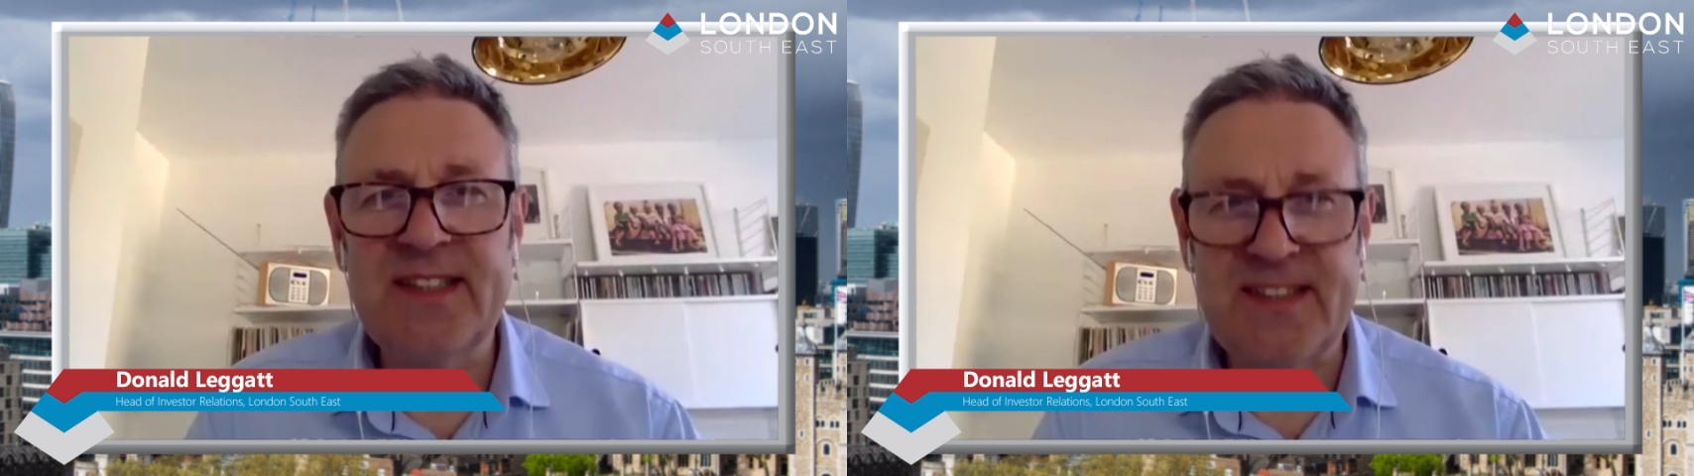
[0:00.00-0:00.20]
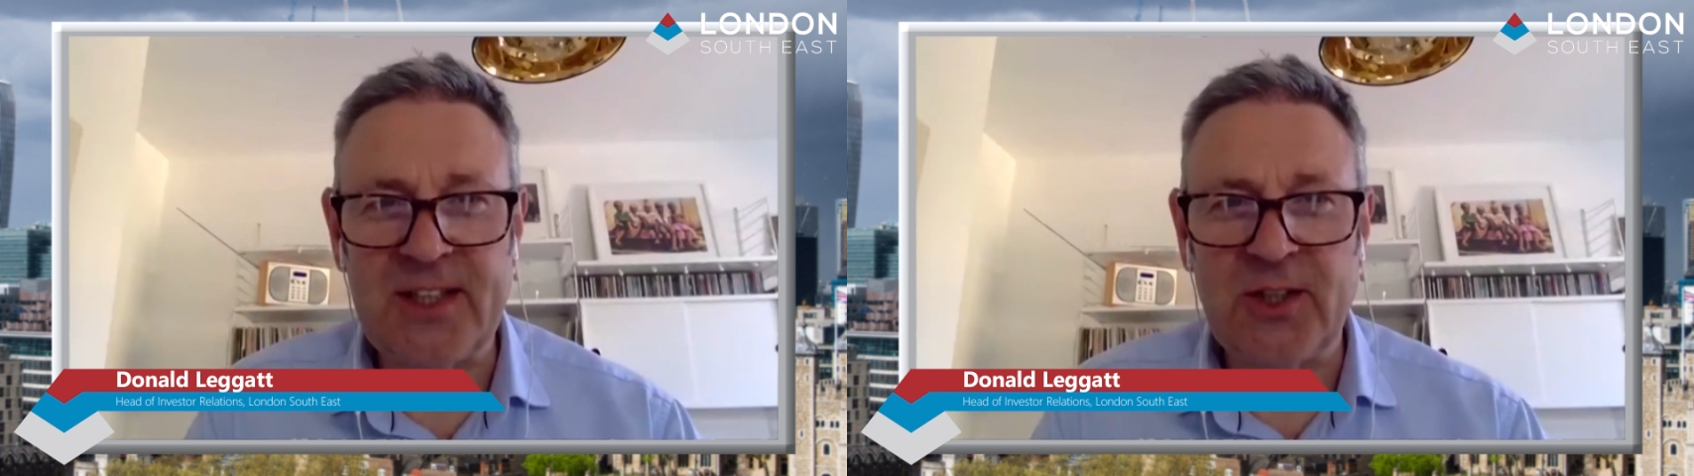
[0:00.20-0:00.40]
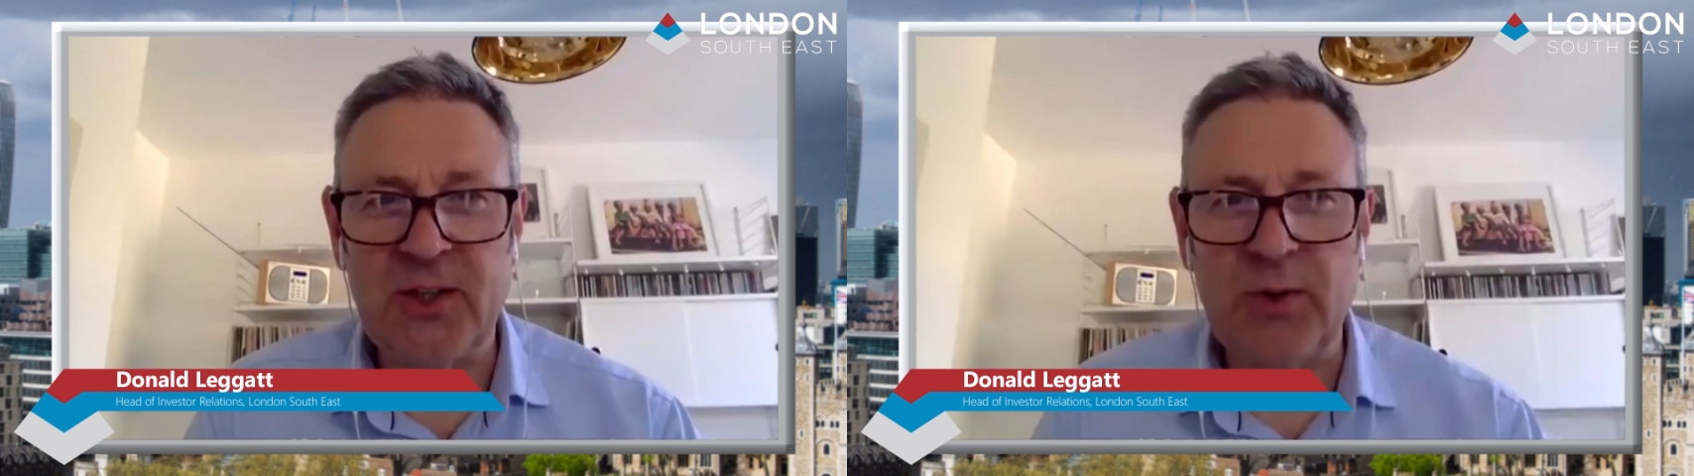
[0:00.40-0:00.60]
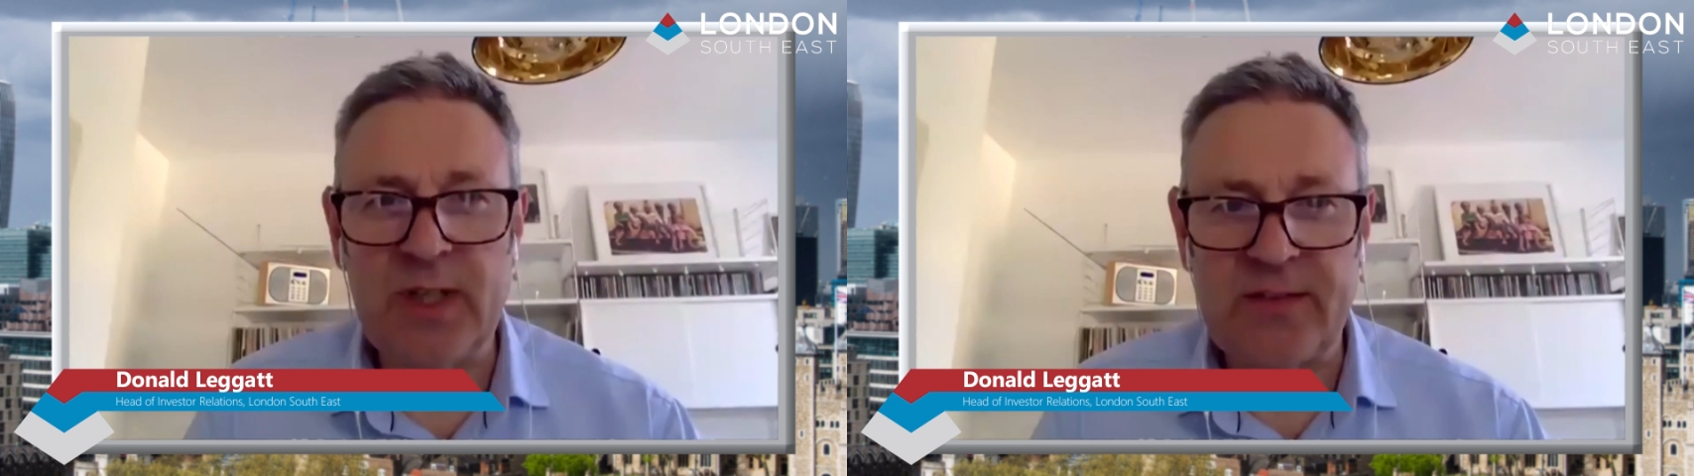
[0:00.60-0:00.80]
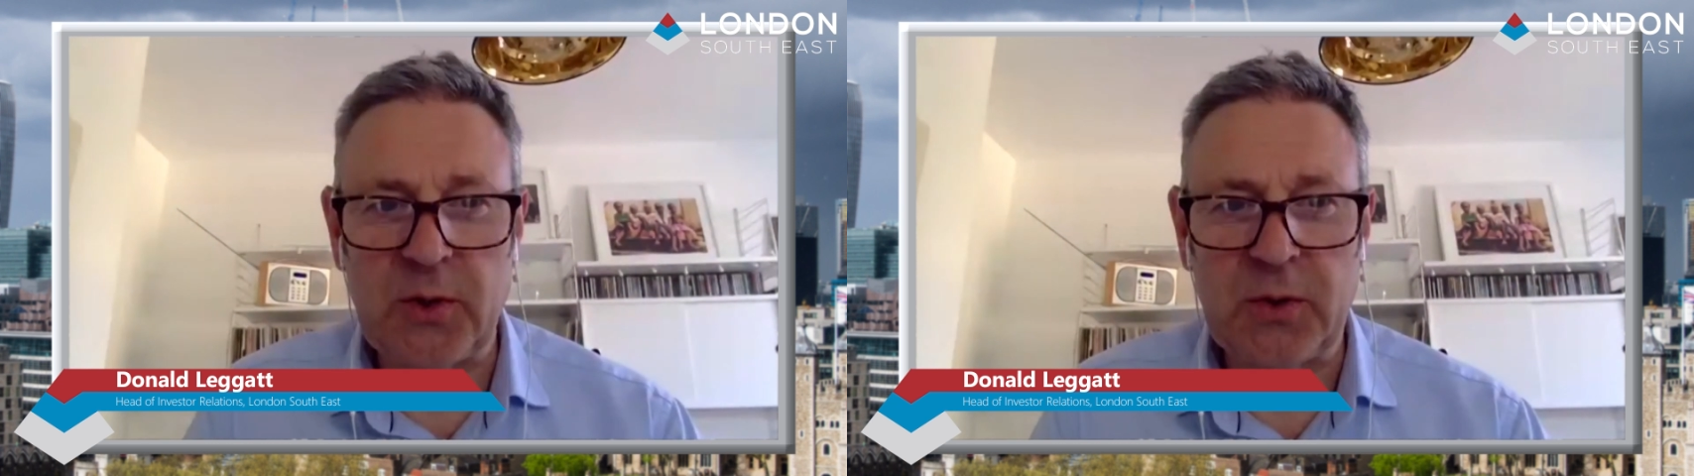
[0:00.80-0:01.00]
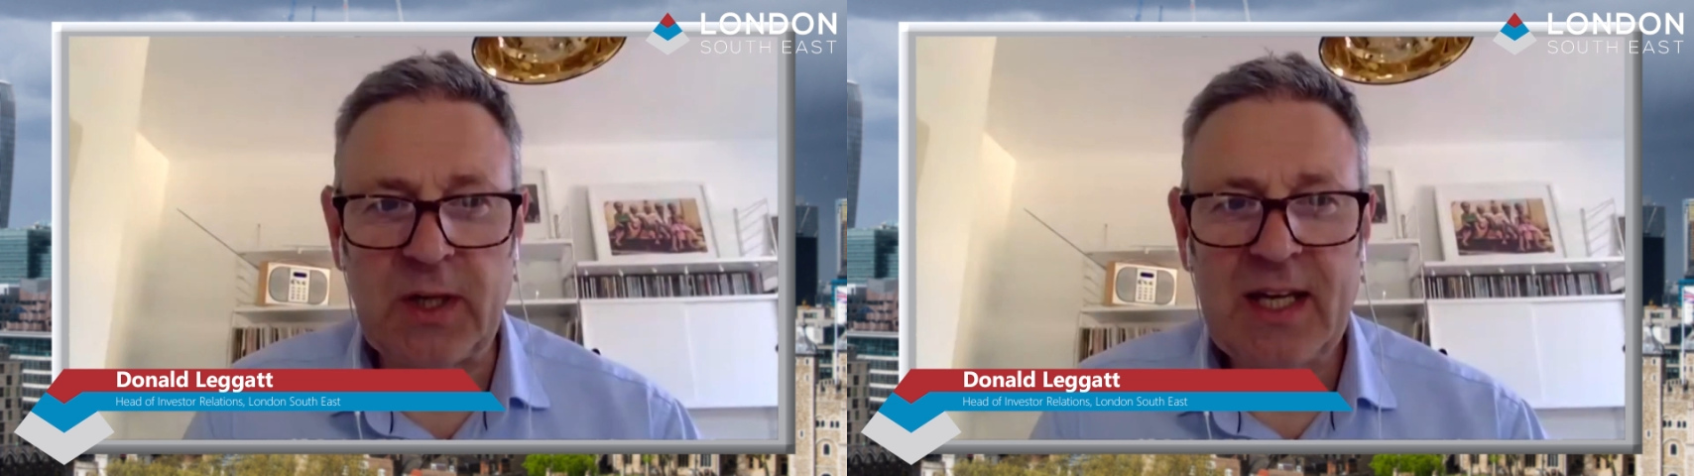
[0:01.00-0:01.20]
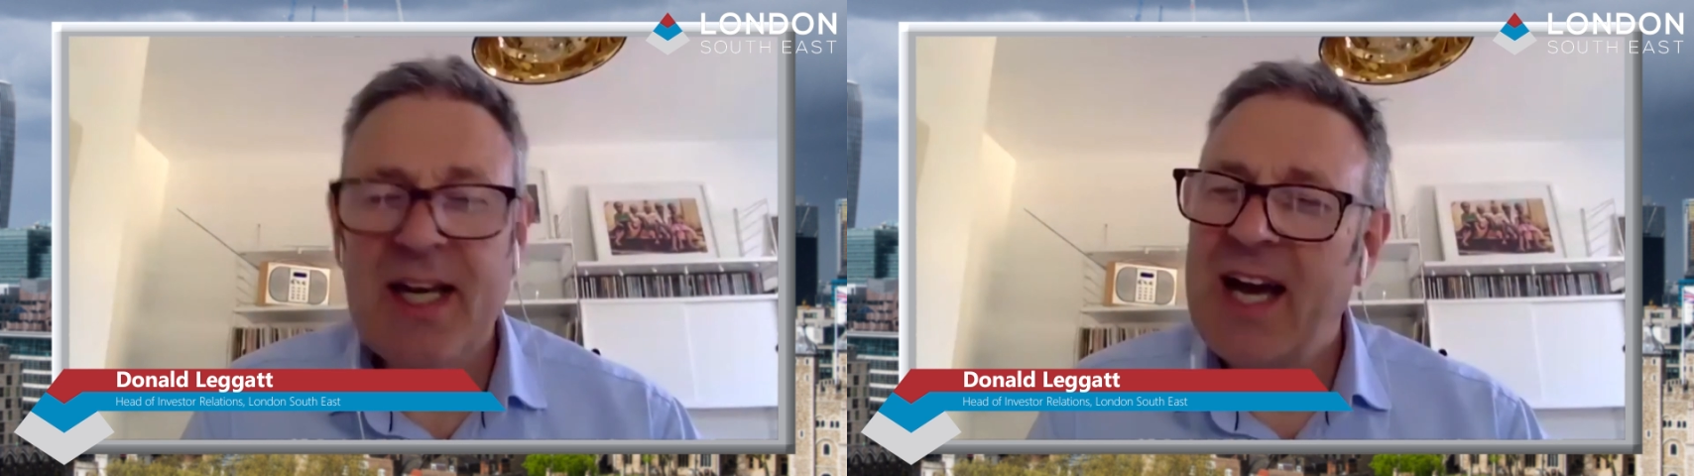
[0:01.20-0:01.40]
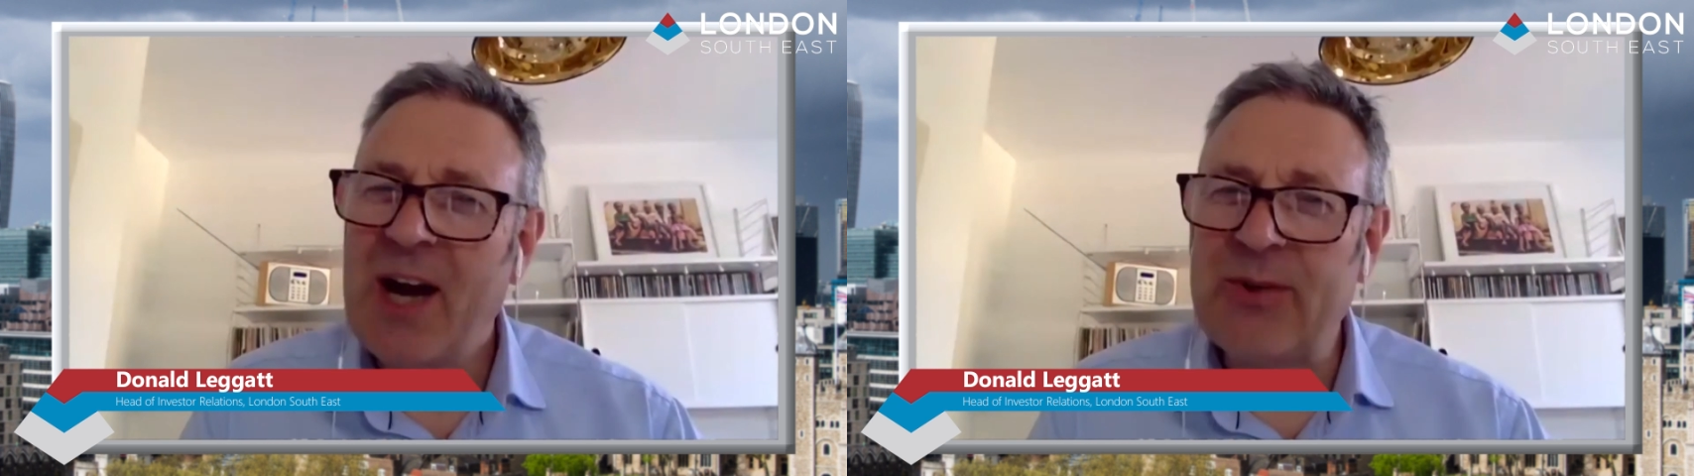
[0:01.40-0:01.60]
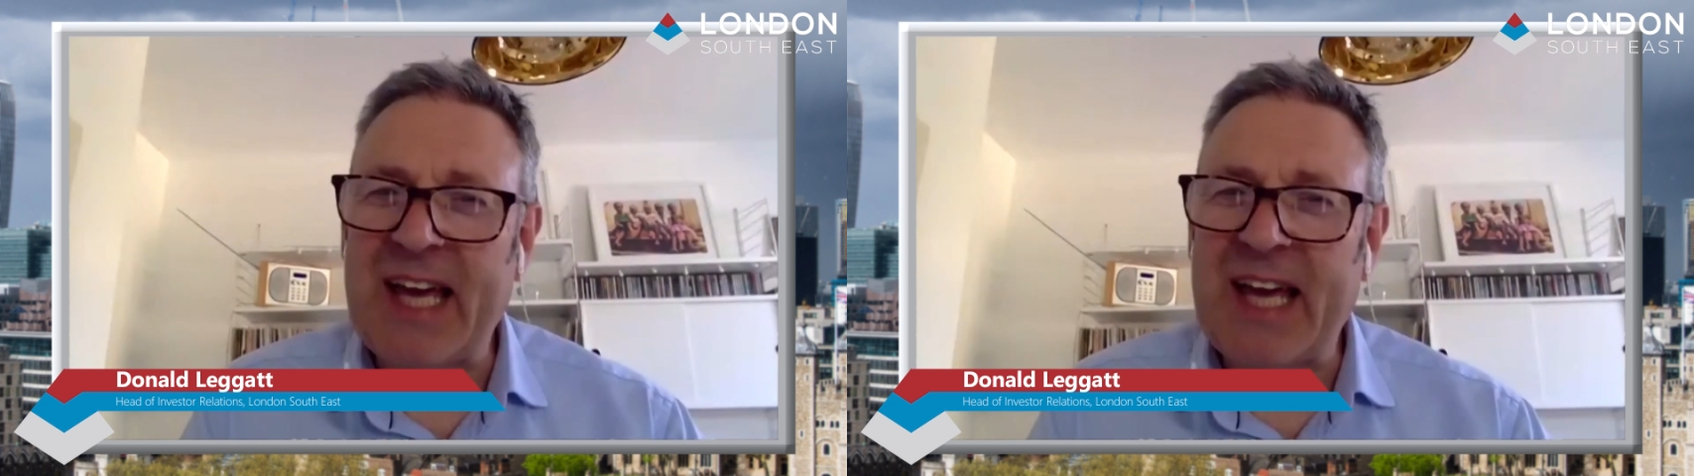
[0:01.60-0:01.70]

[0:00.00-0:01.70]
CEO interview. Our